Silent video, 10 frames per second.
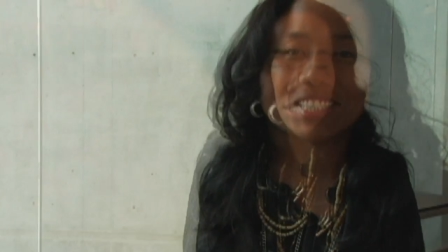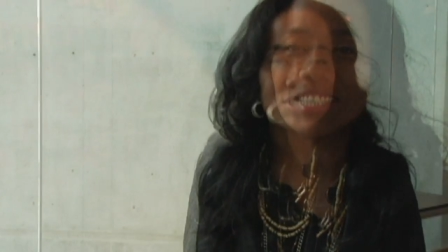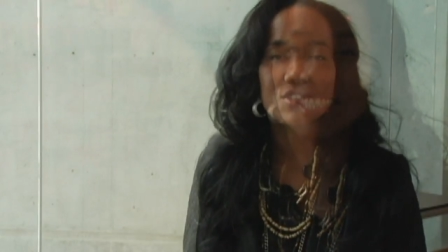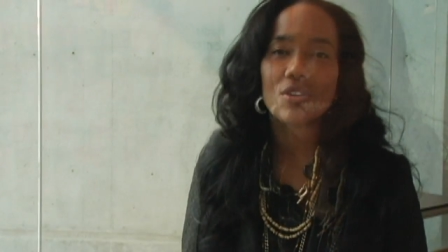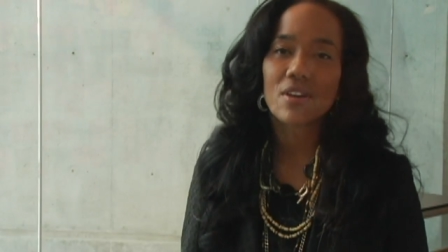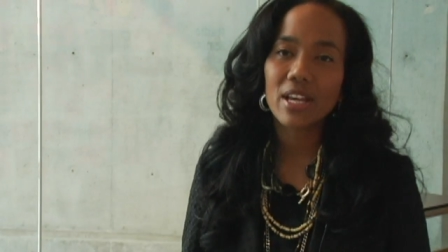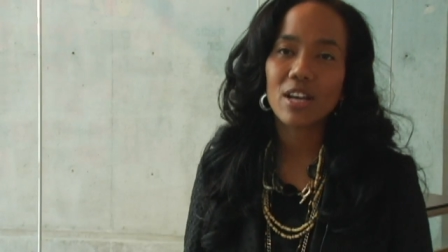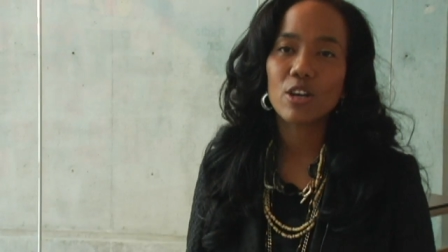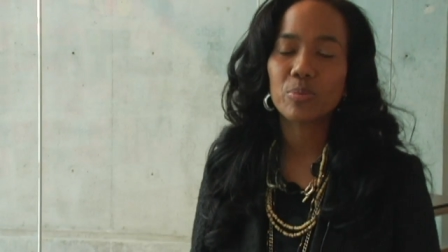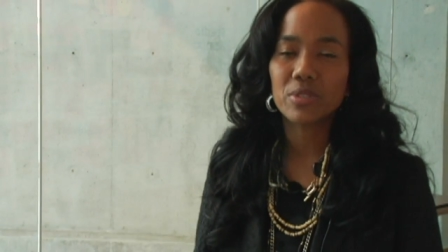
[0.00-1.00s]
The story
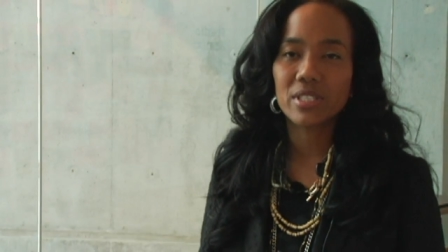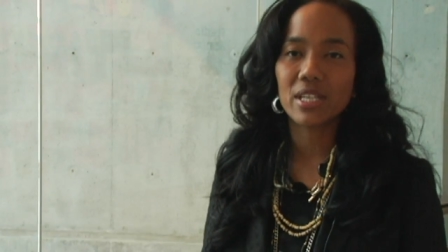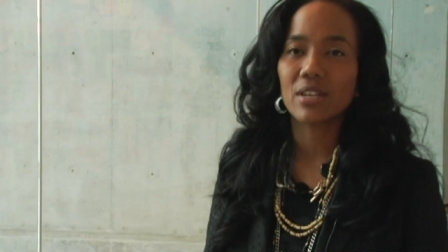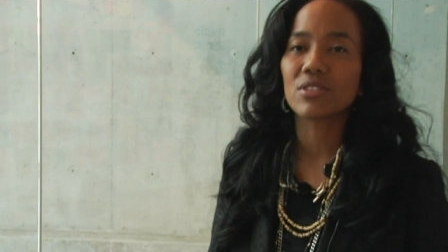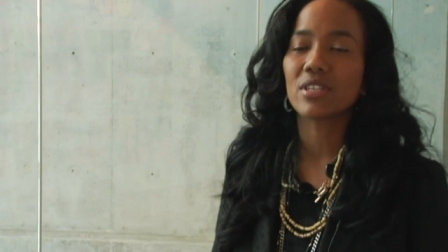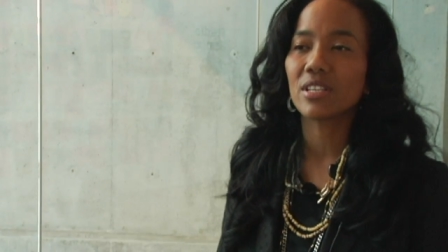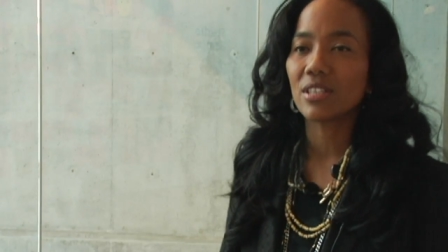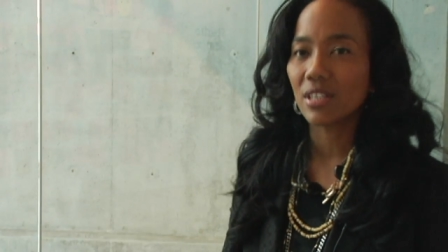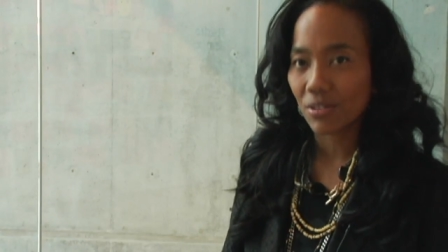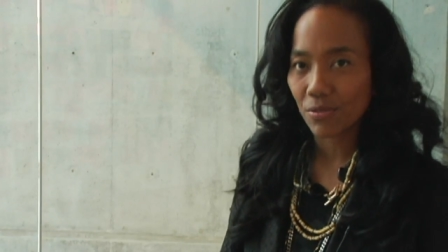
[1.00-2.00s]
I hope to tell
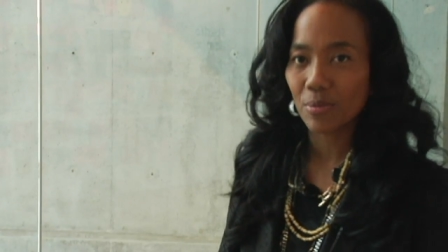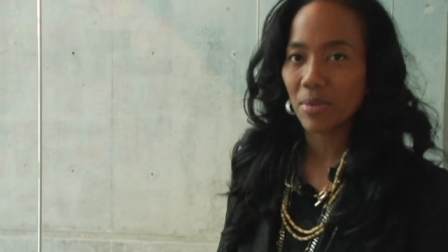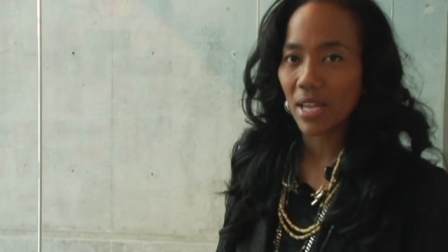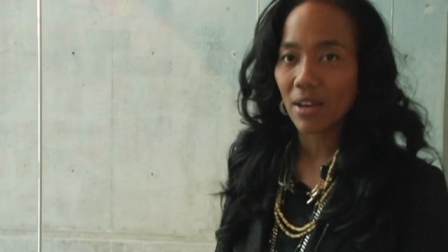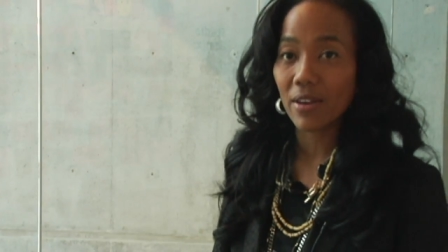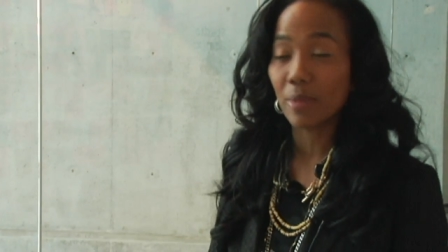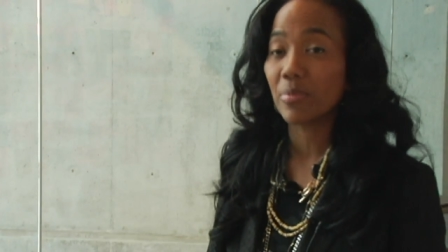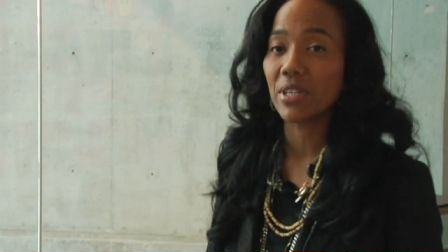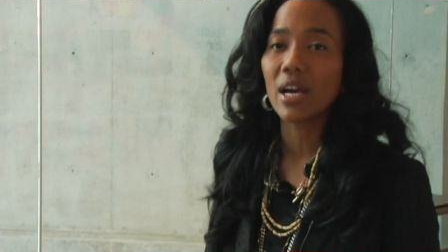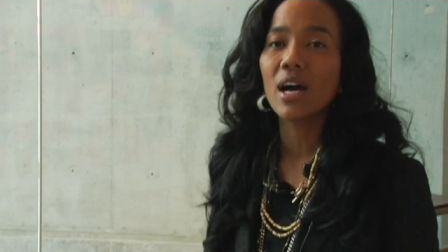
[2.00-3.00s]
10 years from now
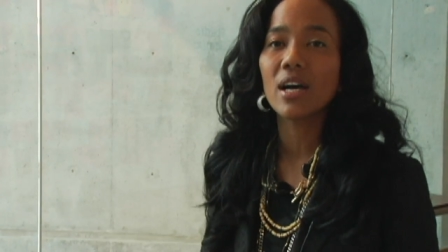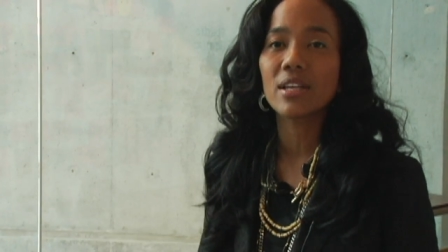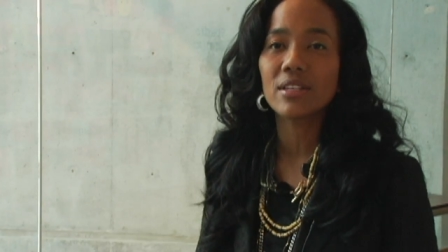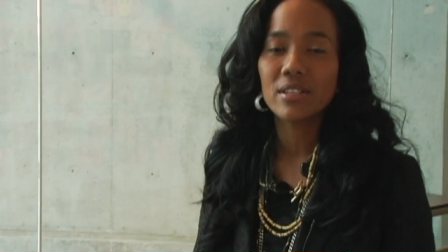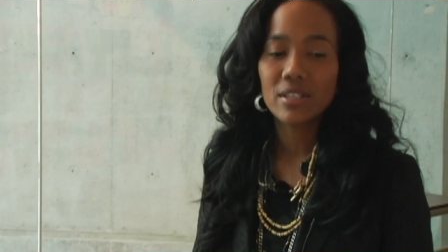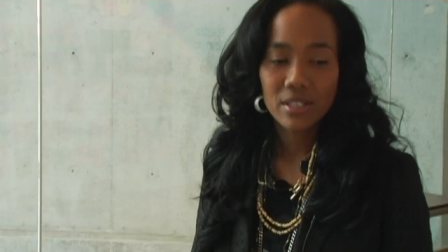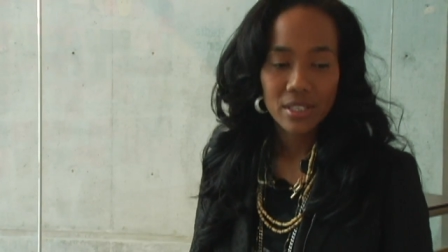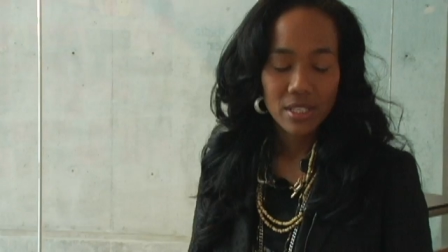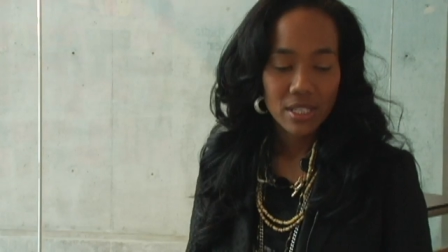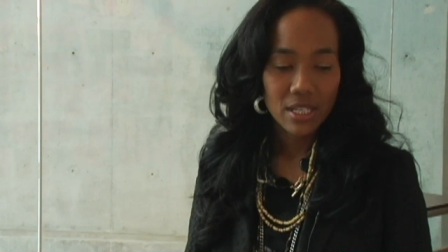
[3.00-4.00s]
and beyond
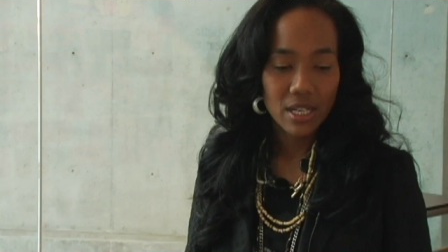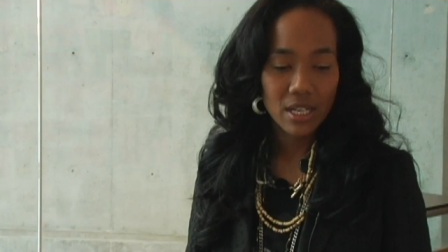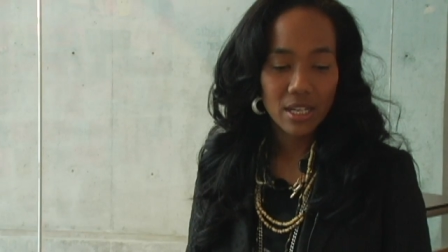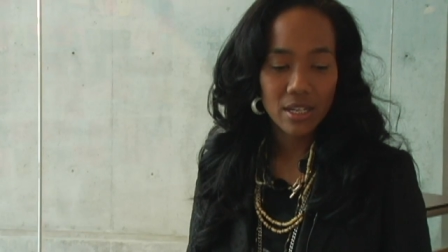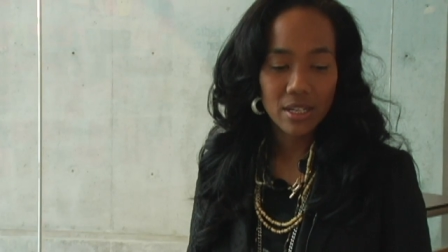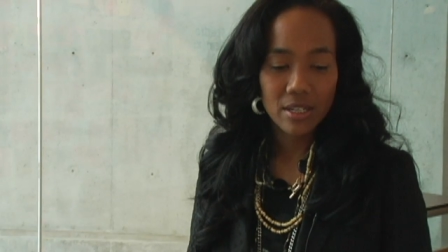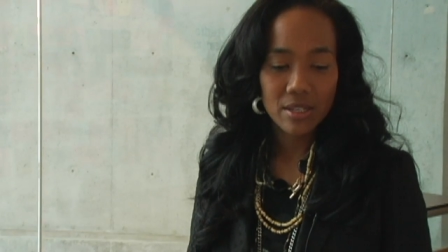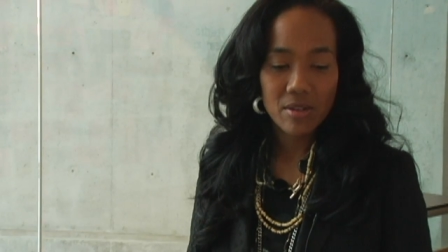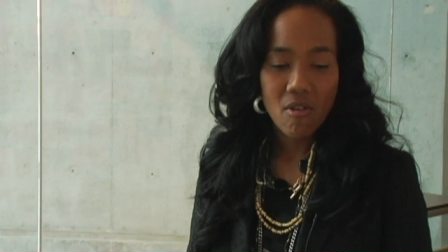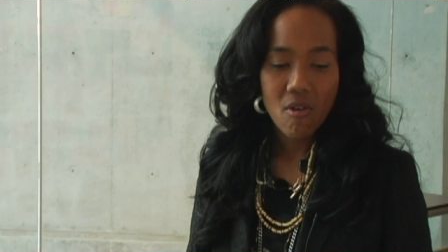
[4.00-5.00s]
uh,
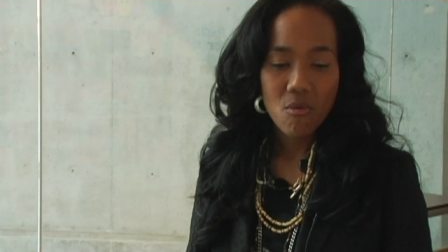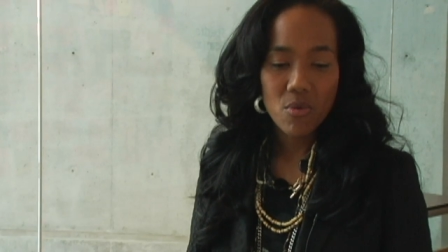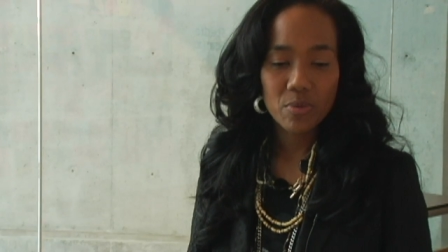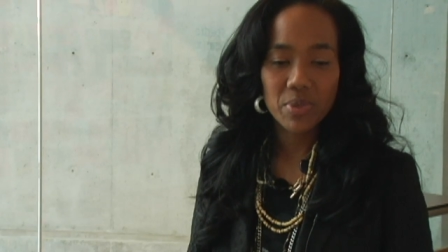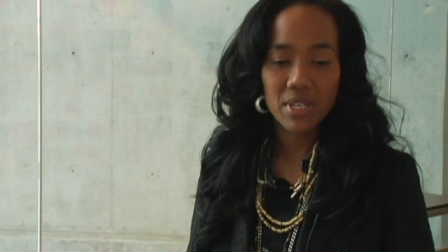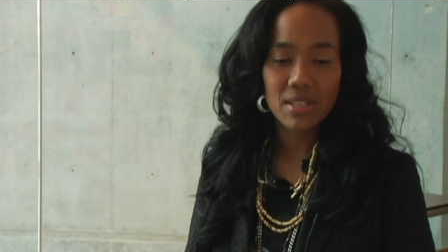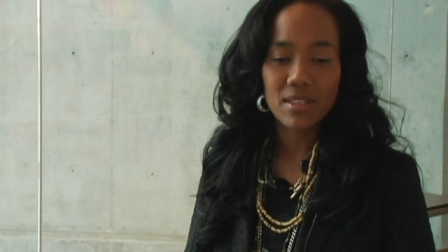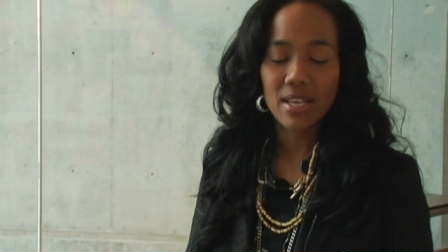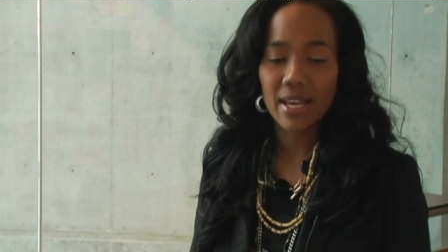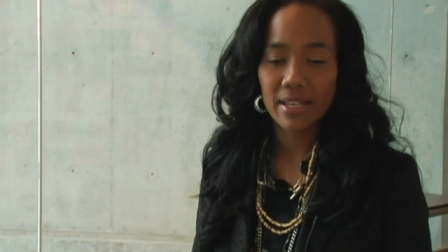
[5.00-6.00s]
would be
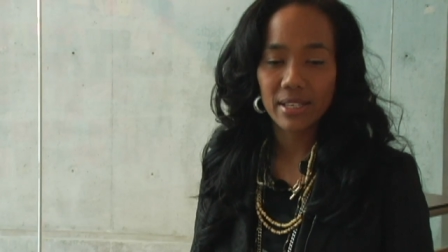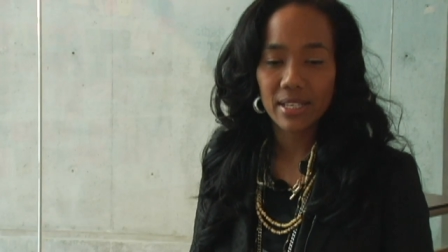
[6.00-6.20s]
that